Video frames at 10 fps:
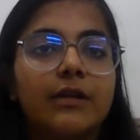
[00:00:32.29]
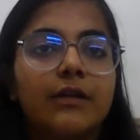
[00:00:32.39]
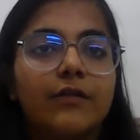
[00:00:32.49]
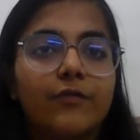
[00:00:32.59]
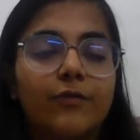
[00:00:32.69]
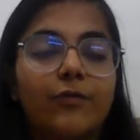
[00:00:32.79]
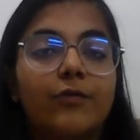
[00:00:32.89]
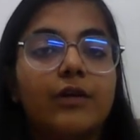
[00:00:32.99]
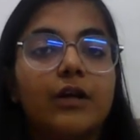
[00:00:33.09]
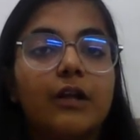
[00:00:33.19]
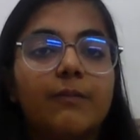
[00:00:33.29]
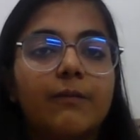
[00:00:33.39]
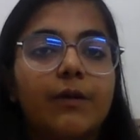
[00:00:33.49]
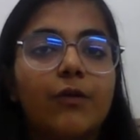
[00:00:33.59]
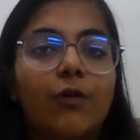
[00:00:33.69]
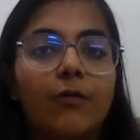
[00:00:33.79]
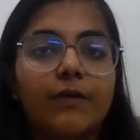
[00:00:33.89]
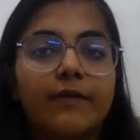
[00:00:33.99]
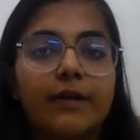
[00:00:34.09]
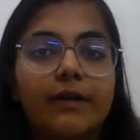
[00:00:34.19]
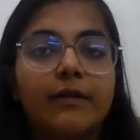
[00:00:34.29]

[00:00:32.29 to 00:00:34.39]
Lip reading: So, culpable homicide